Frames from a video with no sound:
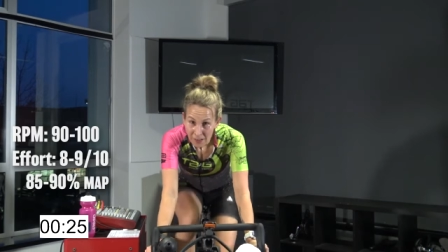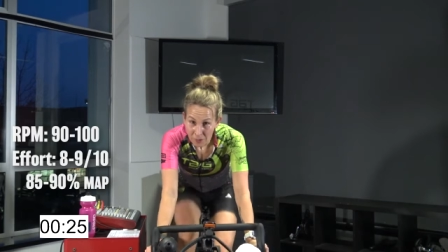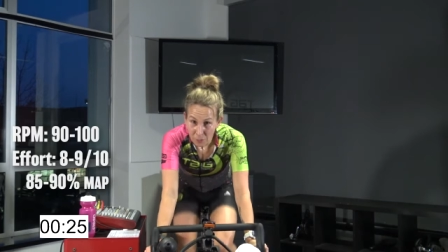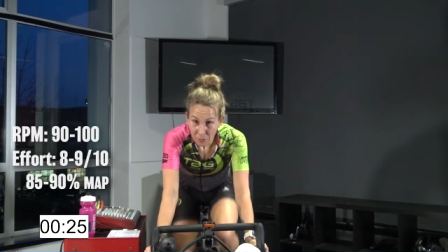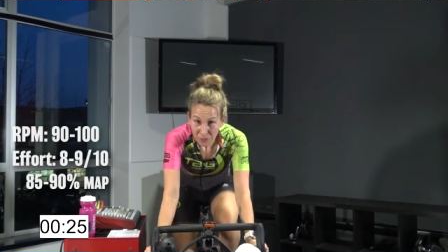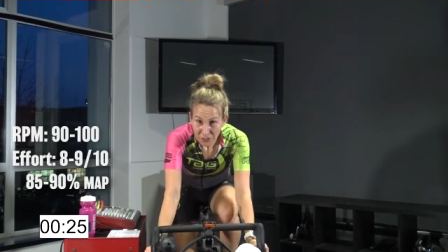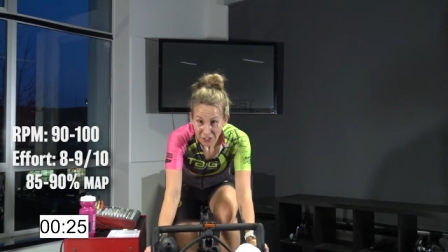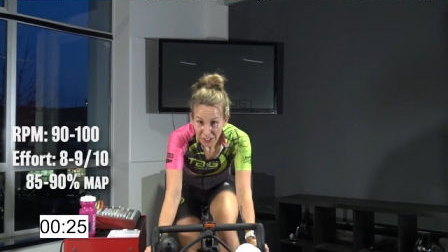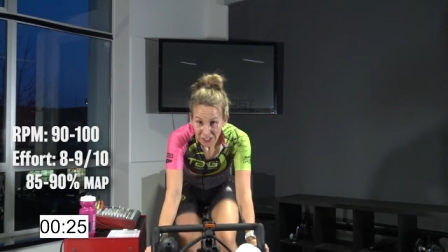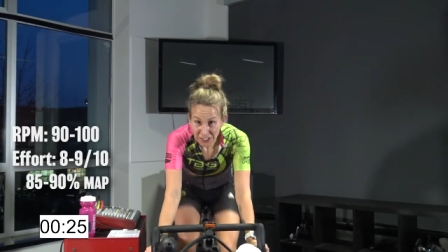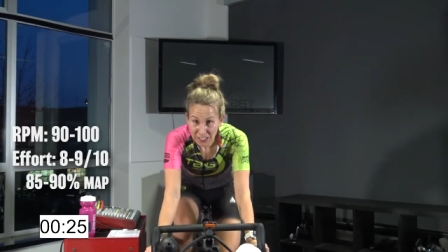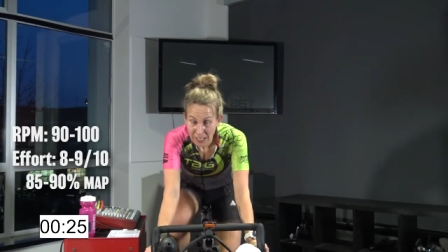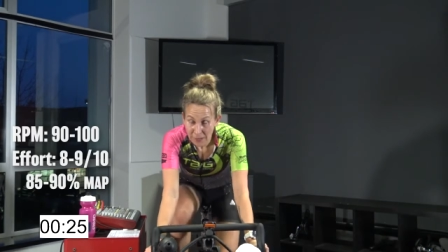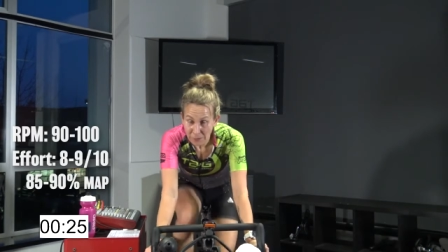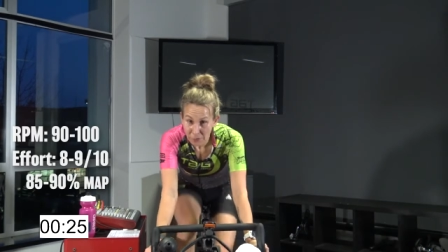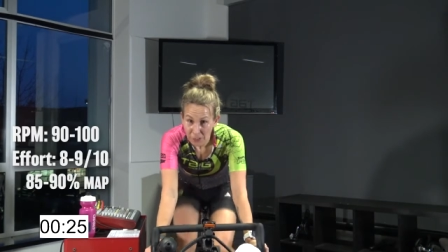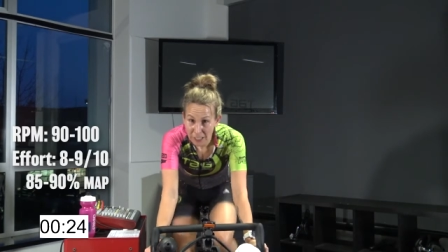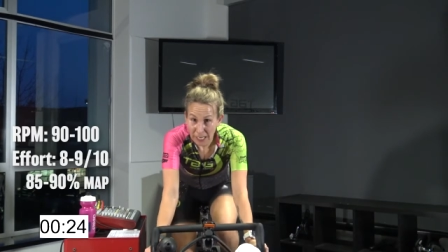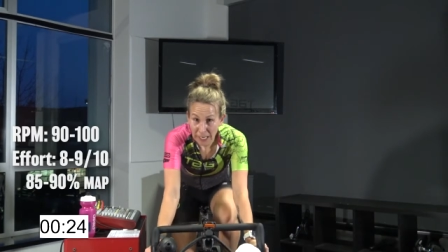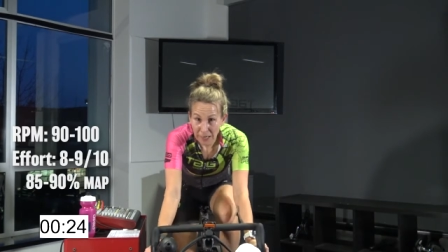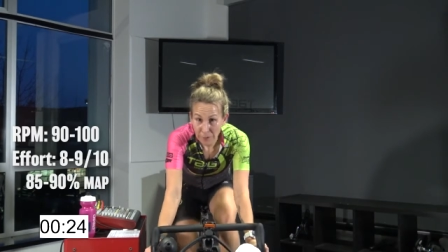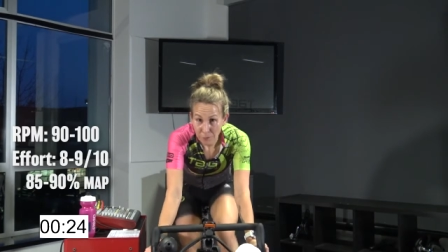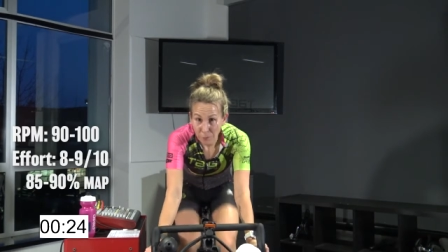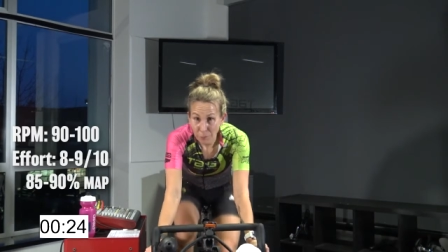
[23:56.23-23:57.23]
We just have to
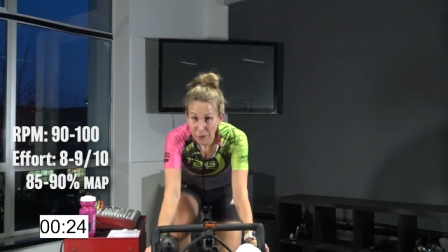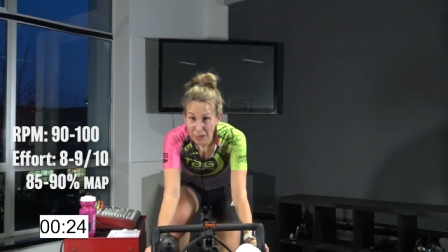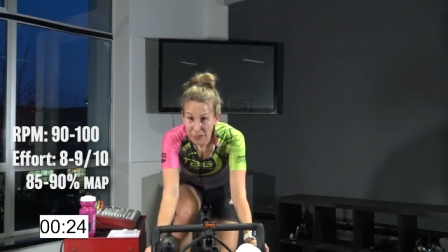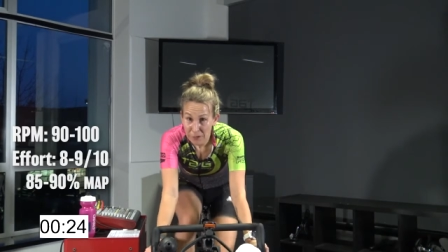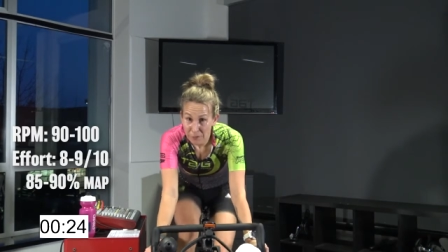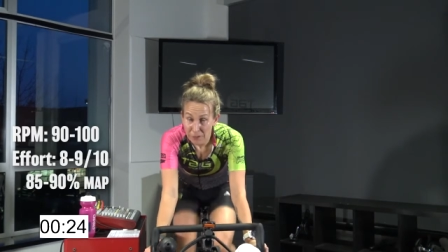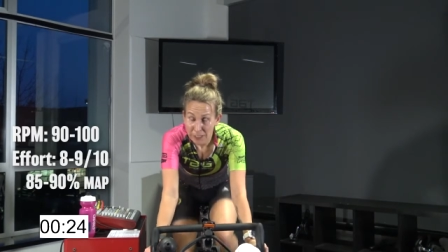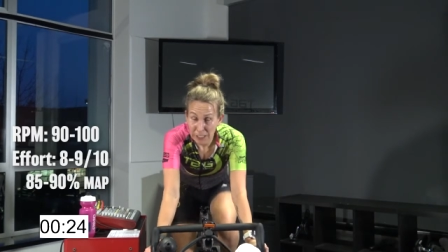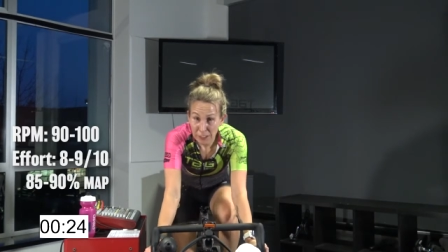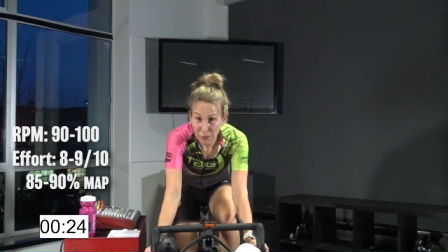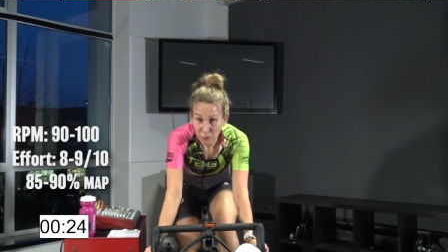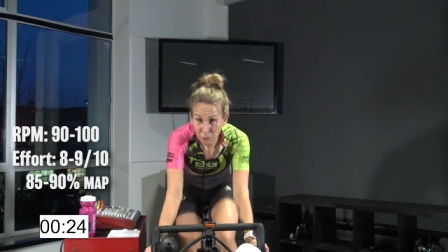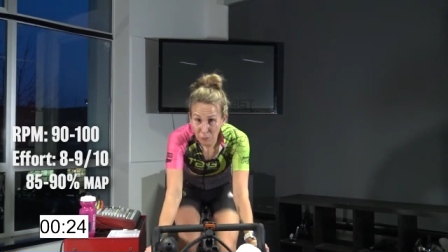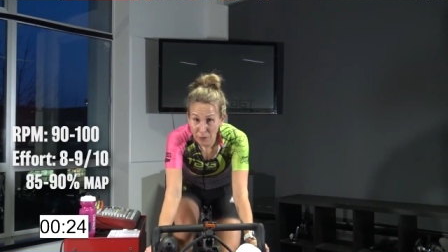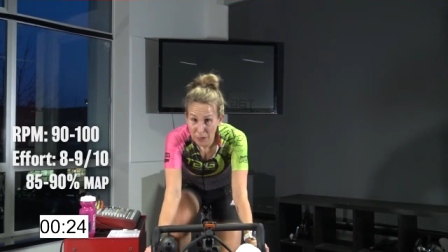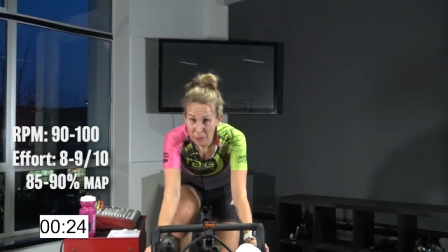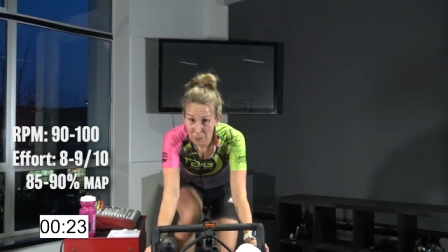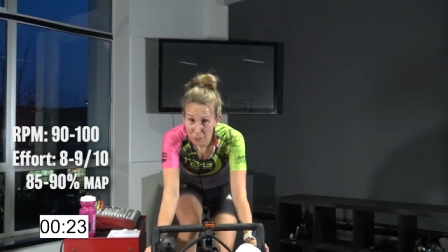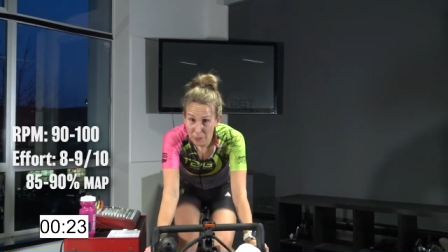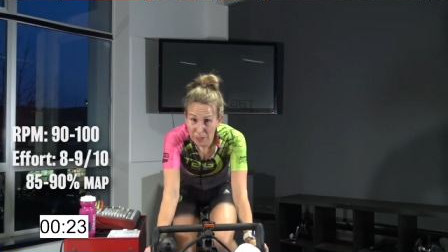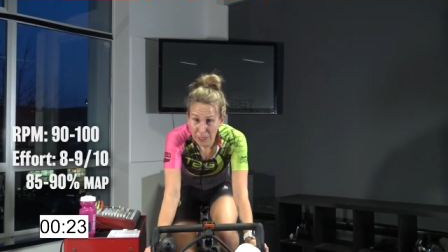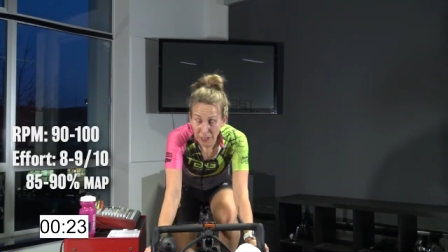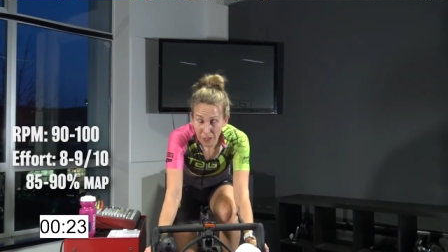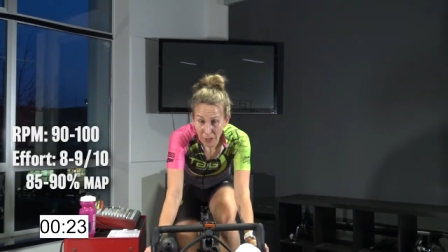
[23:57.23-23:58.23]
get in front of his
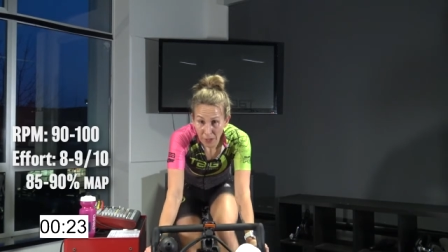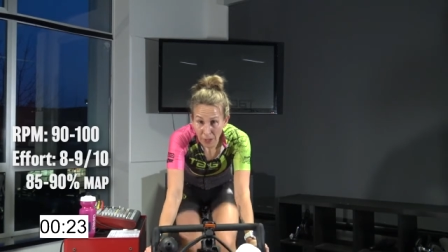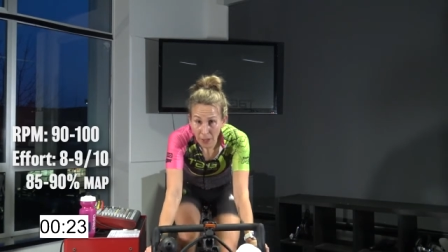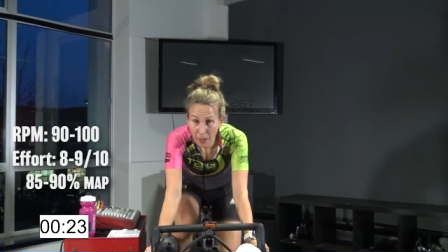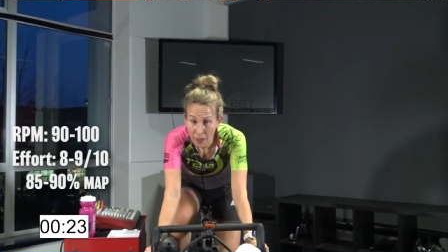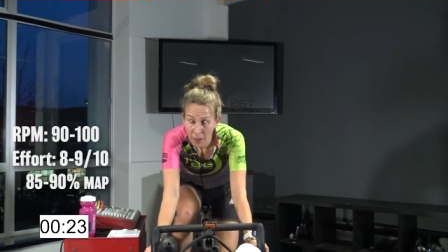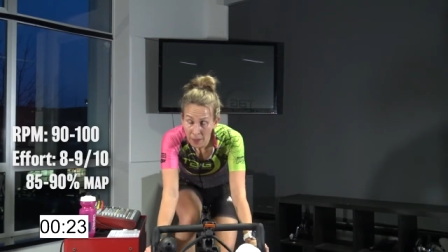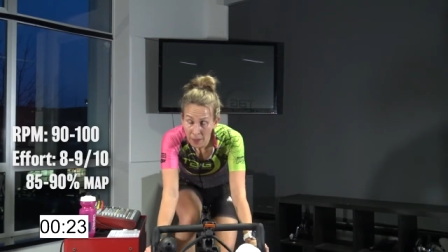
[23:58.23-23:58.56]
front wheel.